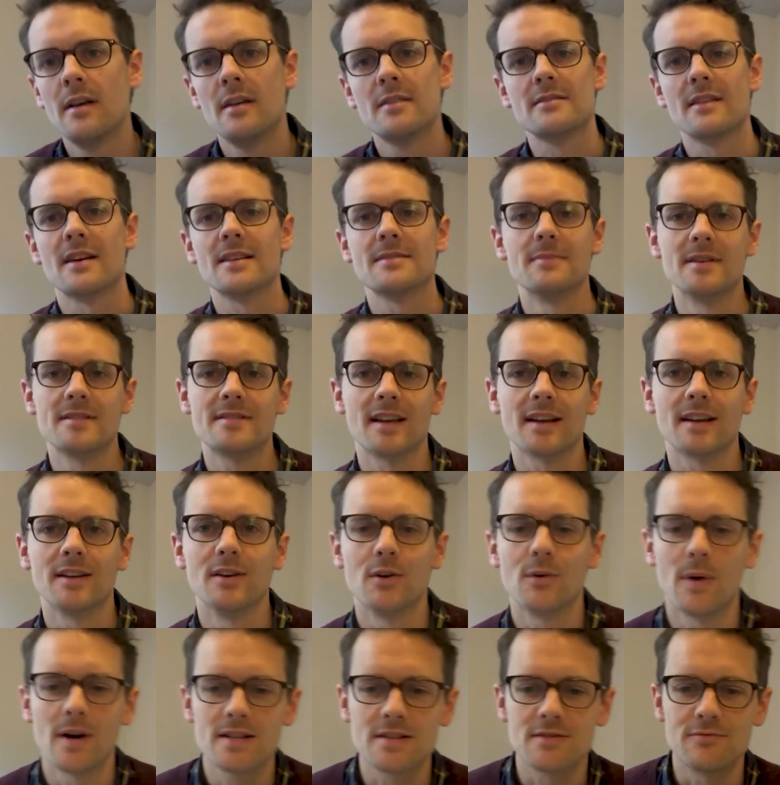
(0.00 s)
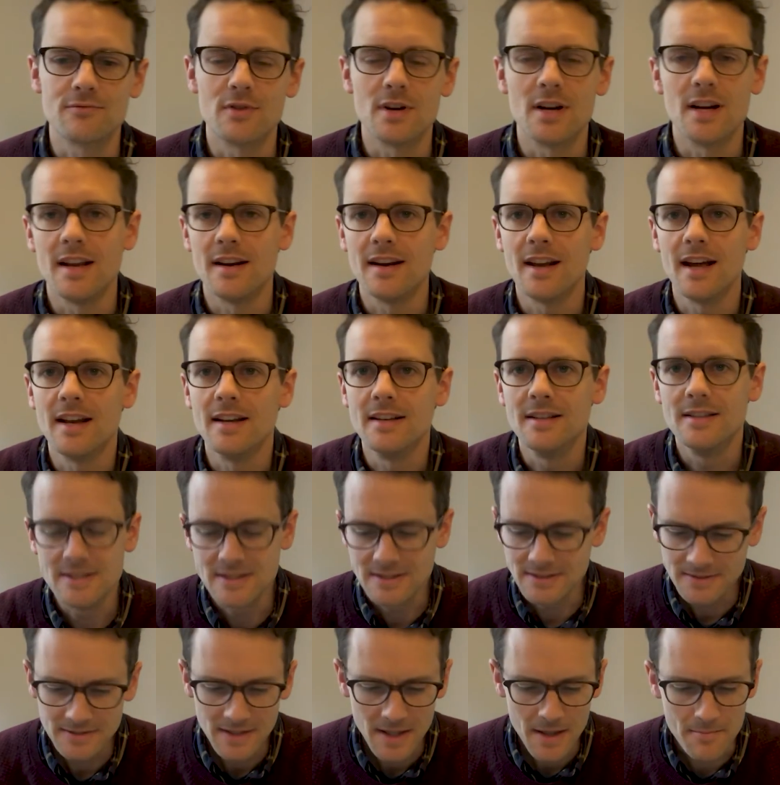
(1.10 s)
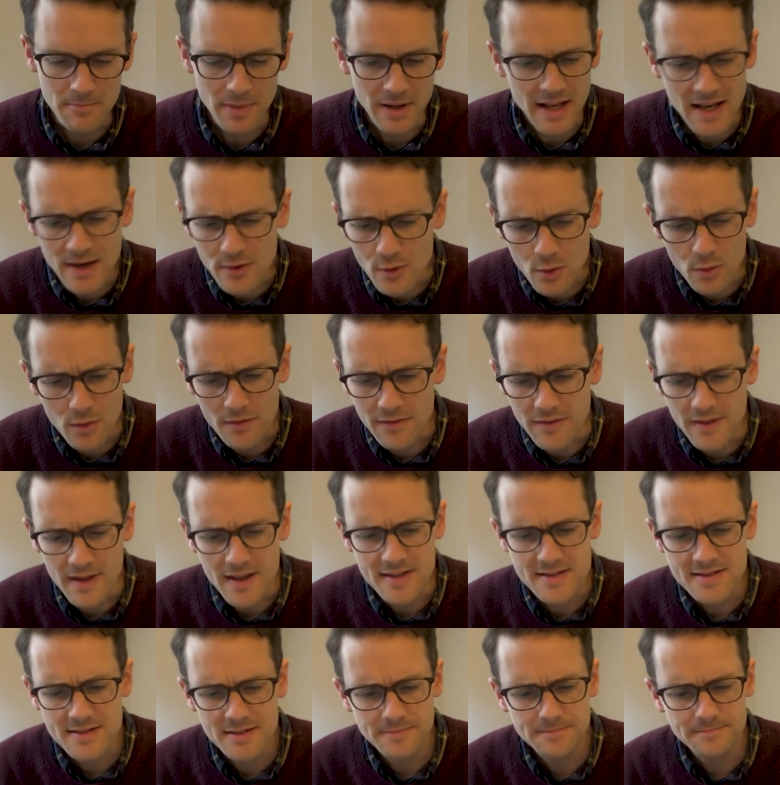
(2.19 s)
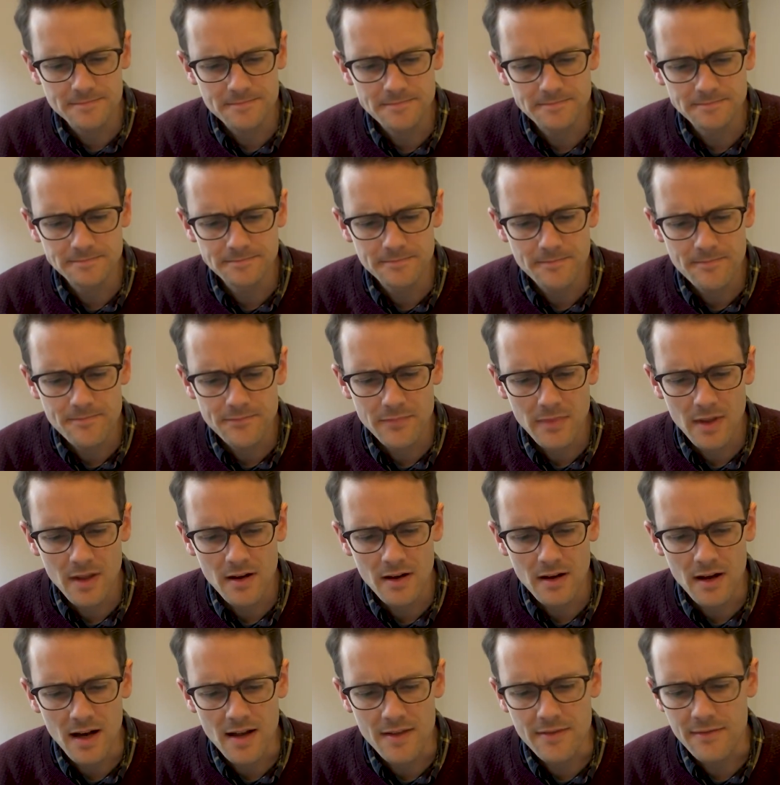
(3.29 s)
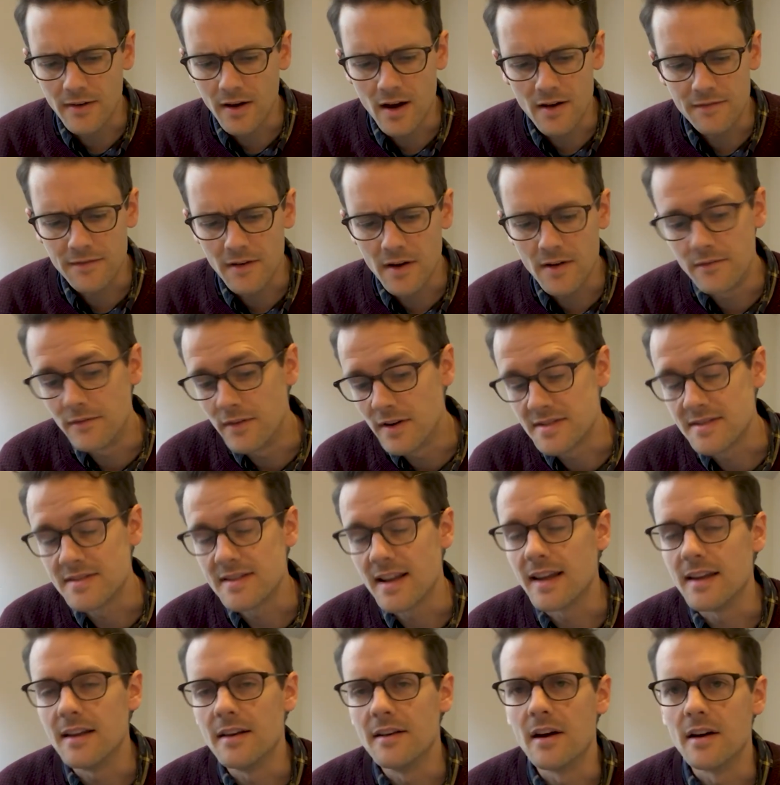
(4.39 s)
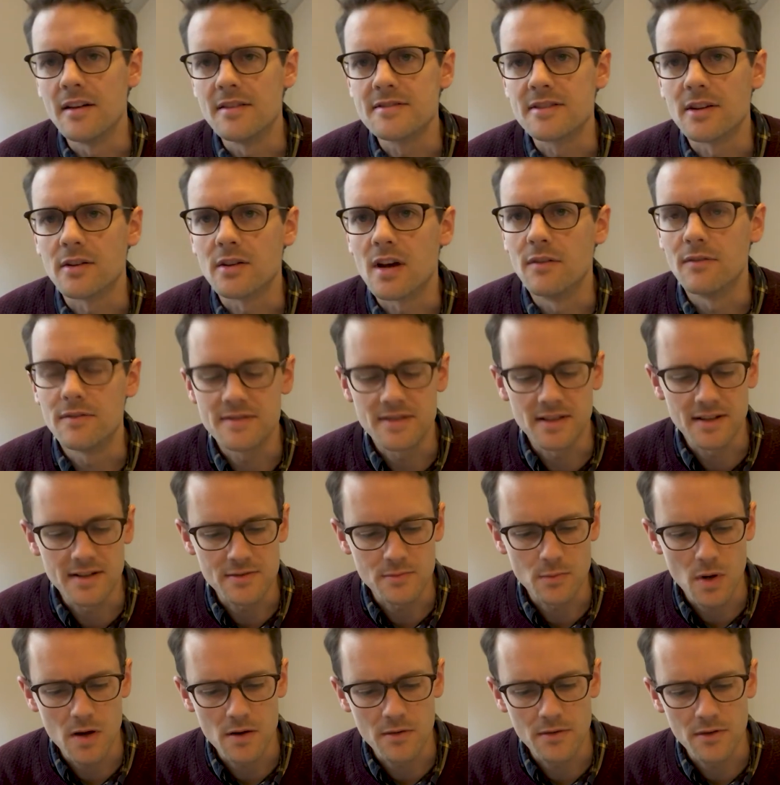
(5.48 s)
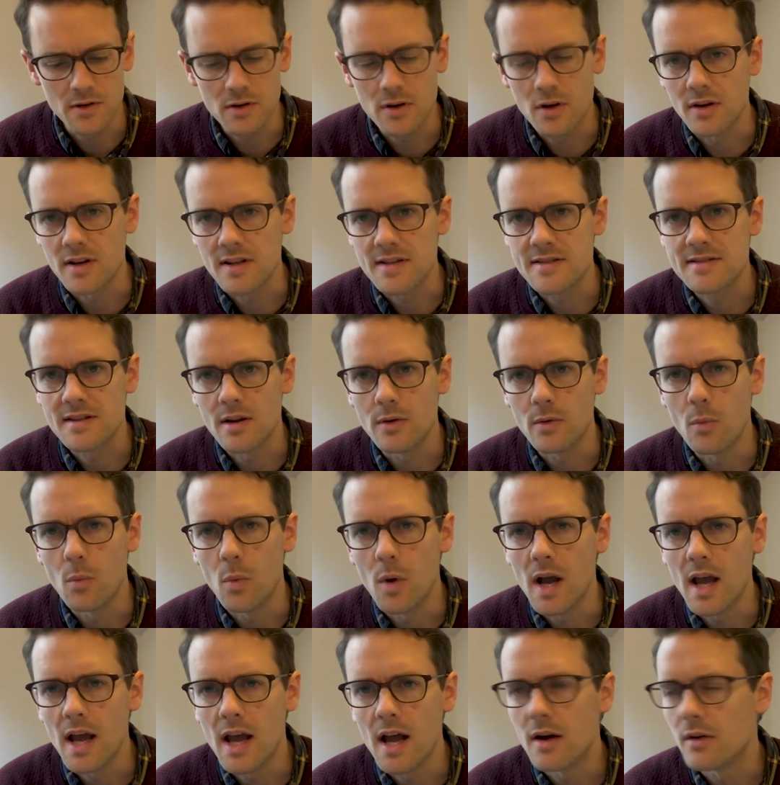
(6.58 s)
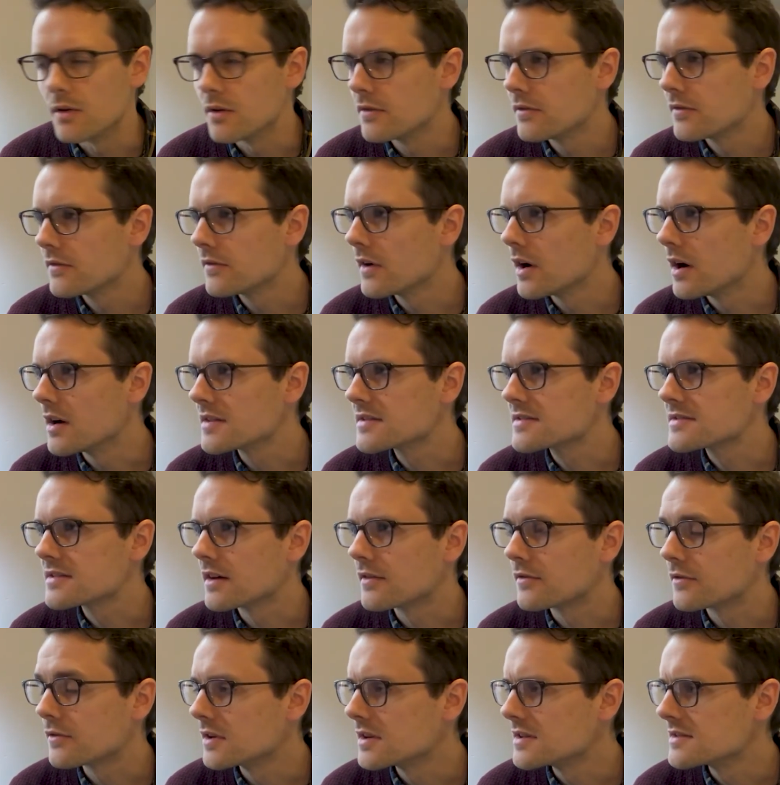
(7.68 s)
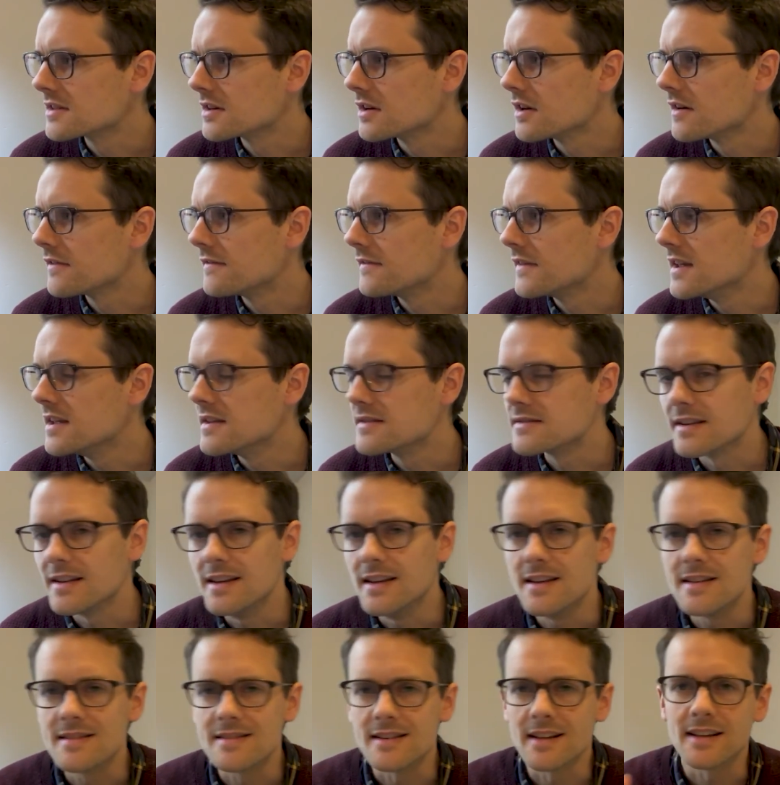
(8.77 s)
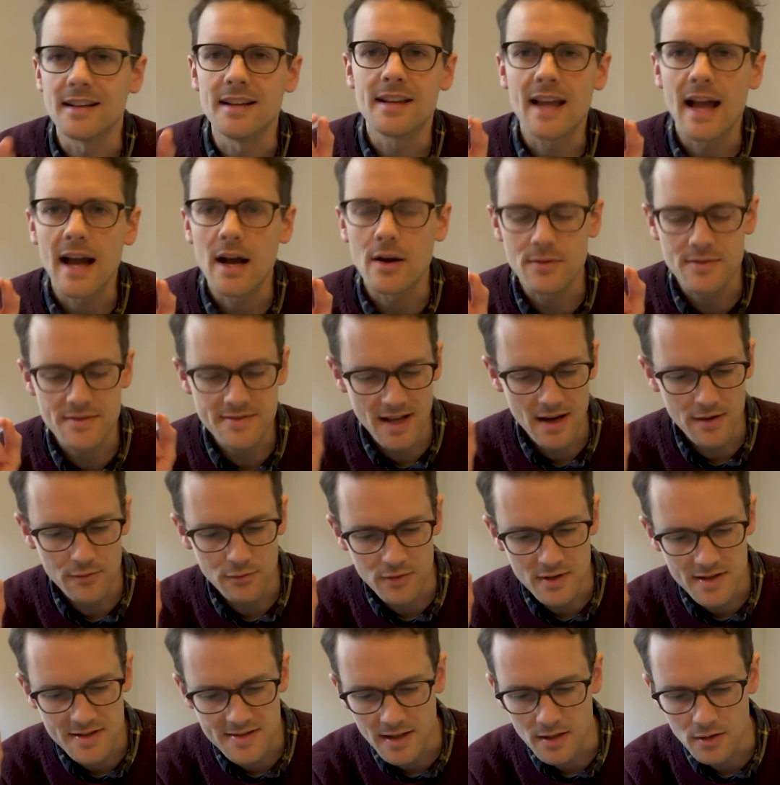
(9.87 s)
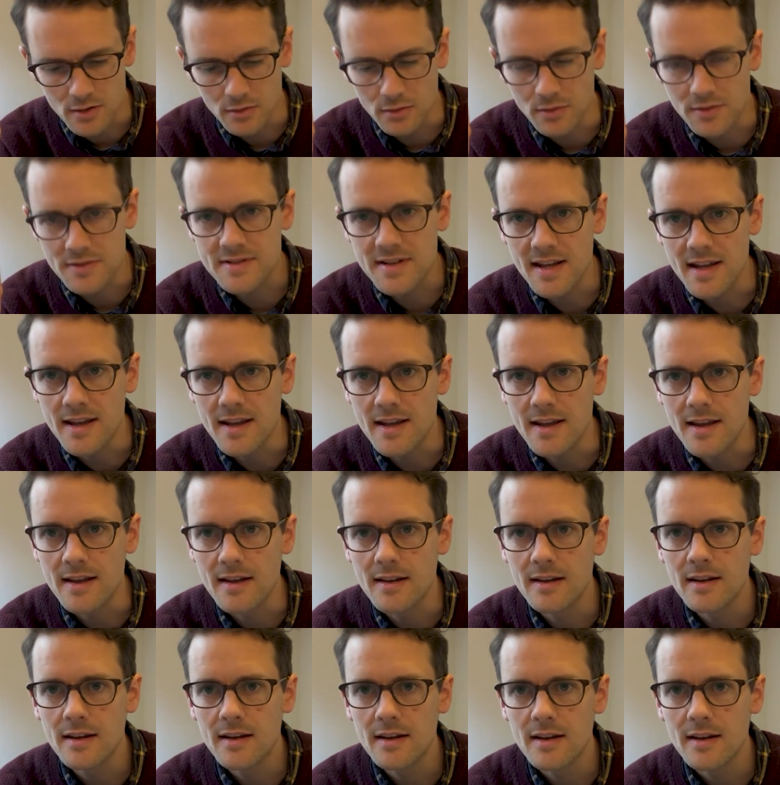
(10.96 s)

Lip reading: So that's my second question, really. But in all of this, I find verses 8 and 9 so comforting as well, that God is so aware of our sufferings and our fears that it's like he counts every single tear,